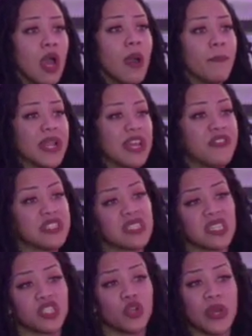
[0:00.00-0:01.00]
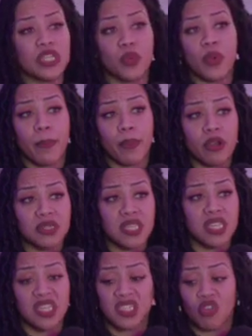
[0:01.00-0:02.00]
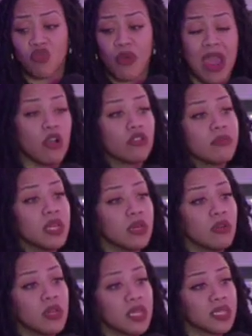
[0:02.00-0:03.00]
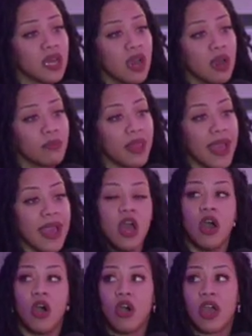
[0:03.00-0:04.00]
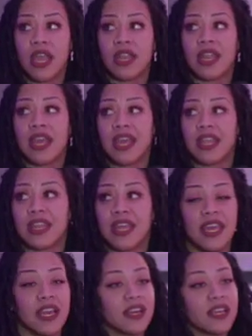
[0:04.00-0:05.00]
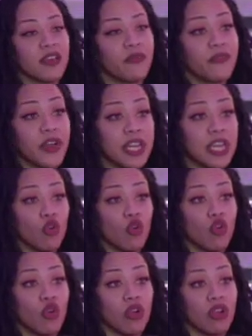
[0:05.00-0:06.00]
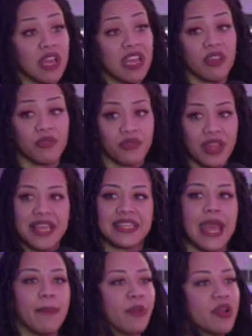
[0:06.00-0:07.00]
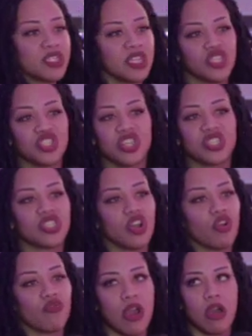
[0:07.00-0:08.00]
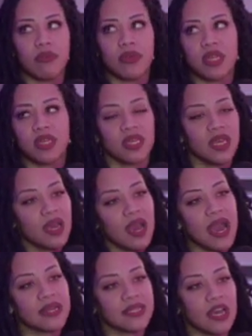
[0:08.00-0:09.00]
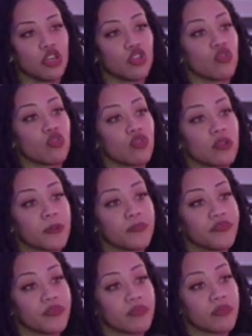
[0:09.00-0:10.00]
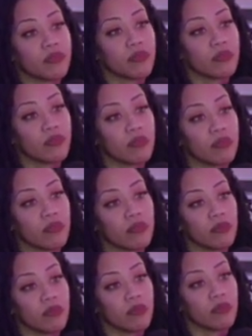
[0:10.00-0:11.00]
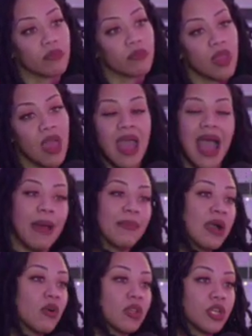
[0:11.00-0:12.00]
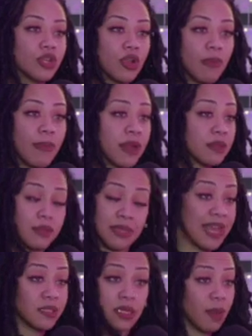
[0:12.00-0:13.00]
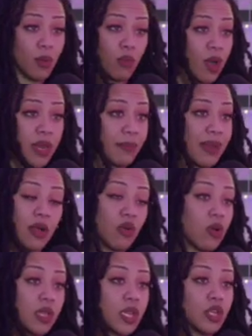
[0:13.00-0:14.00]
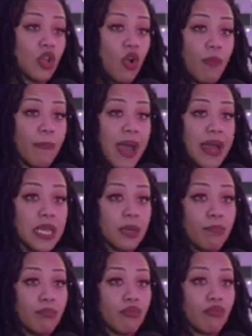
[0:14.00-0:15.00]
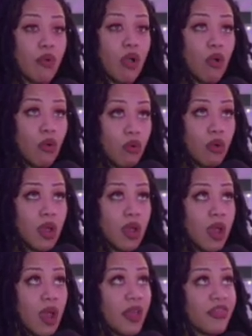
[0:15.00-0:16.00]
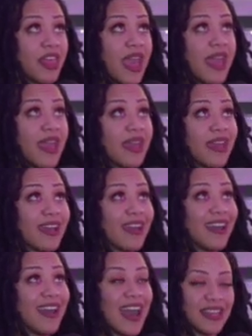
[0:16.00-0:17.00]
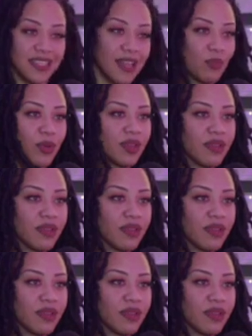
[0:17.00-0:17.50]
but if it's a situation where a person is around me all the time, like, and it could get funny, or if like that person is just around me, yeah, I'll tell you. Y'all calling each other bro and sis, right? I'm not calling nobody, that number one, I'm not calling nobody bro that I slept with.